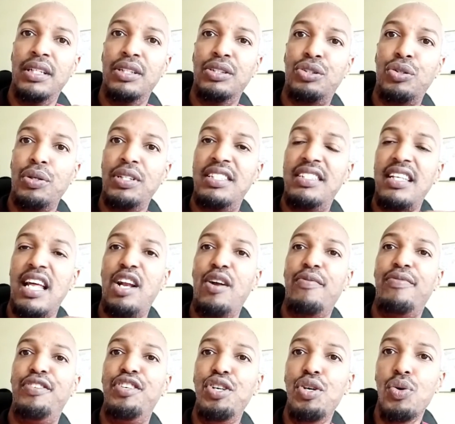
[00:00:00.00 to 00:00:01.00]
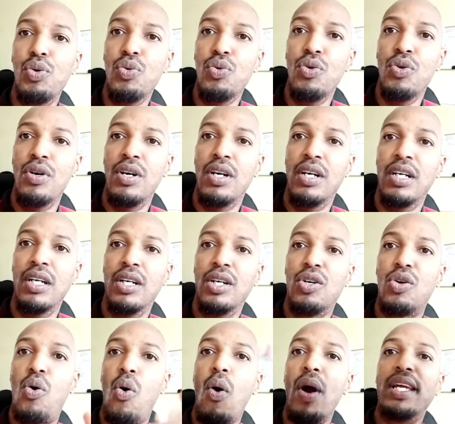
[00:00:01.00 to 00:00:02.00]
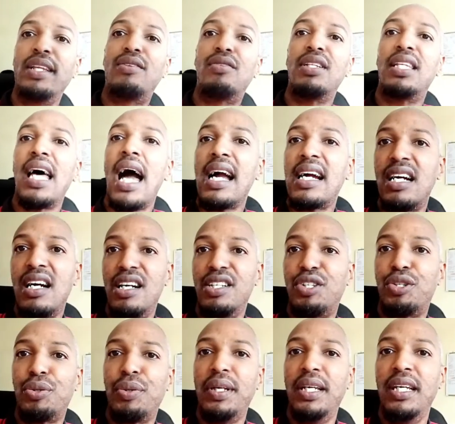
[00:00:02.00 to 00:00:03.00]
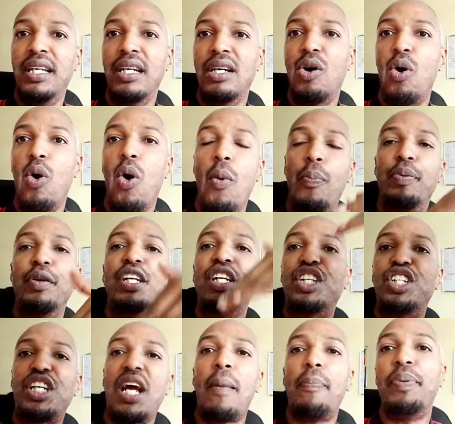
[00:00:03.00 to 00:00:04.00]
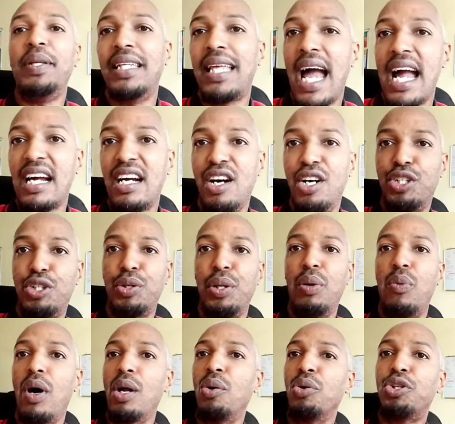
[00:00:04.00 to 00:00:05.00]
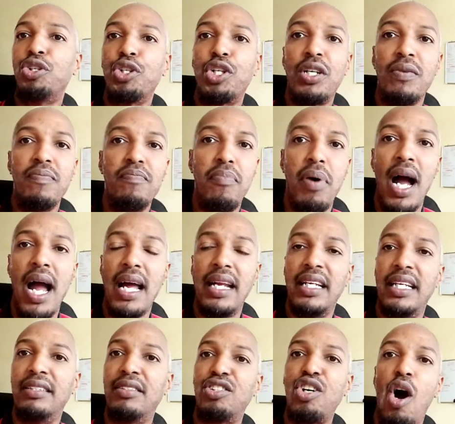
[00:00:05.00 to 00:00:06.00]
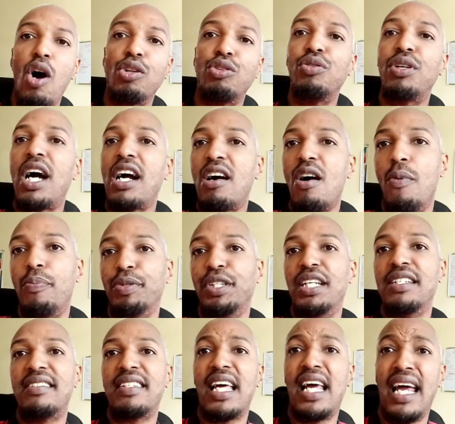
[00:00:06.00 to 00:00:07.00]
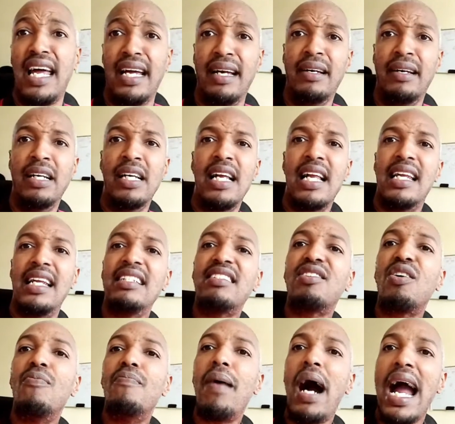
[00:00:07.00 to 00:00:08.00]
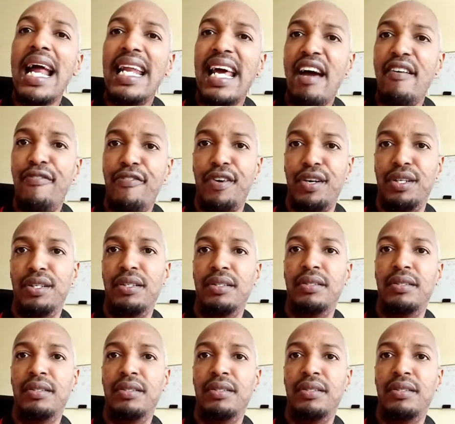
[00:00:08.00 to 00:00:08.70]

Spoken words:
So instead of you going to that country, opening shop in that country, why don't you combine and talk to that company and say, hey, let's combine effort.